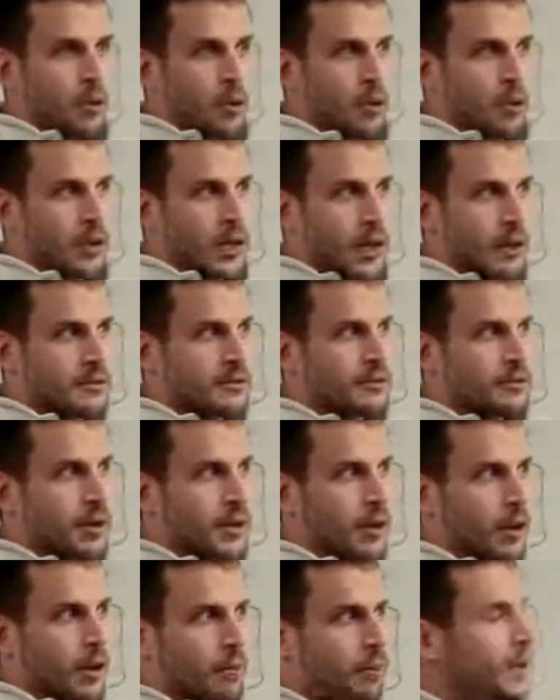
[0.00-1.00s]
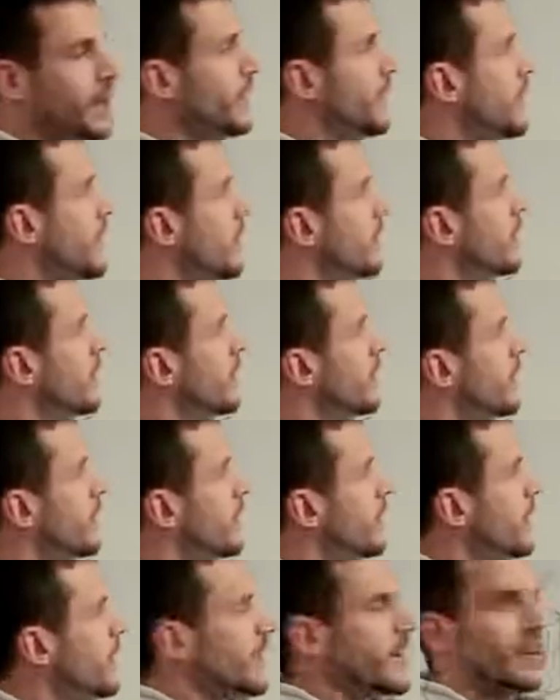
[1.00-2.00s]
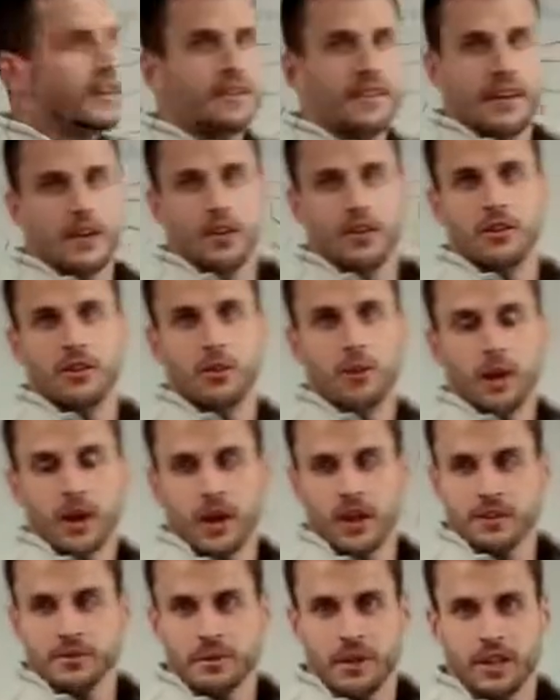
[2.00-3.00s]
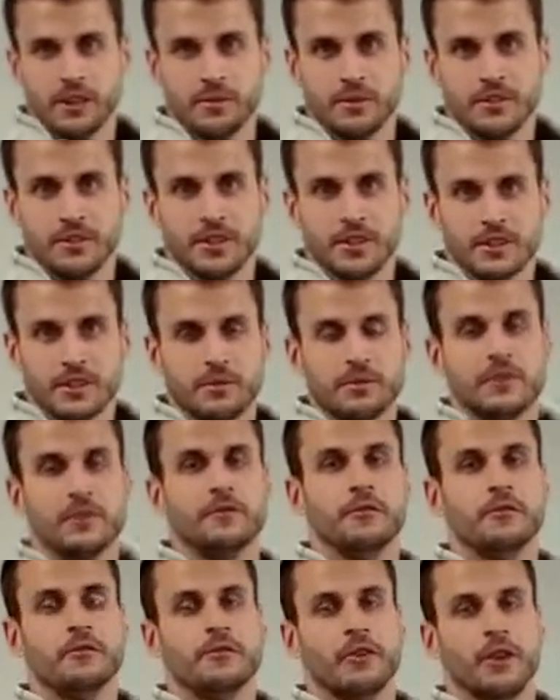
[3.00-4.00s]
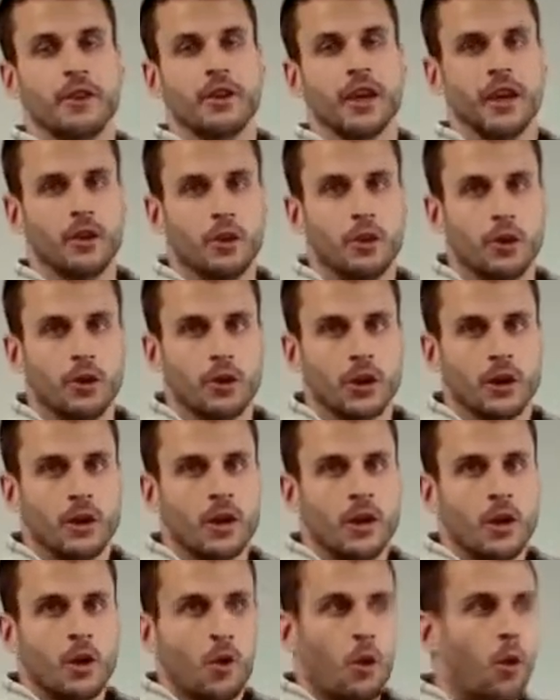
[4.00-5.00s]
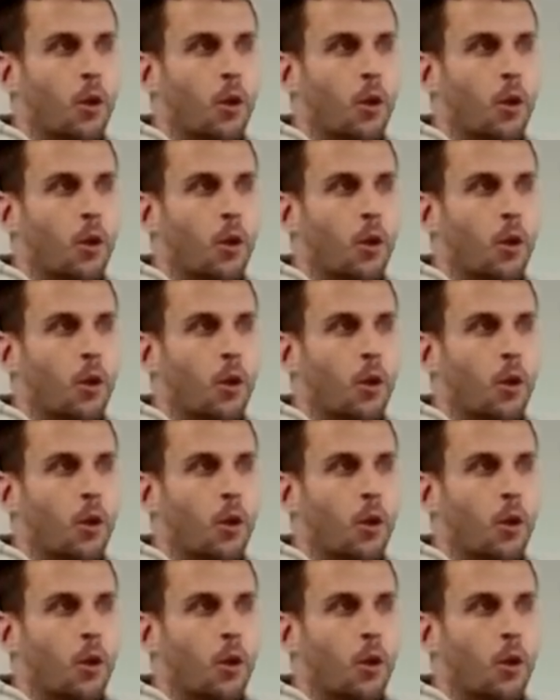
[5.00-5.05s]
an order comes from ERP, it can tell the warehouse management system to fulfill that order.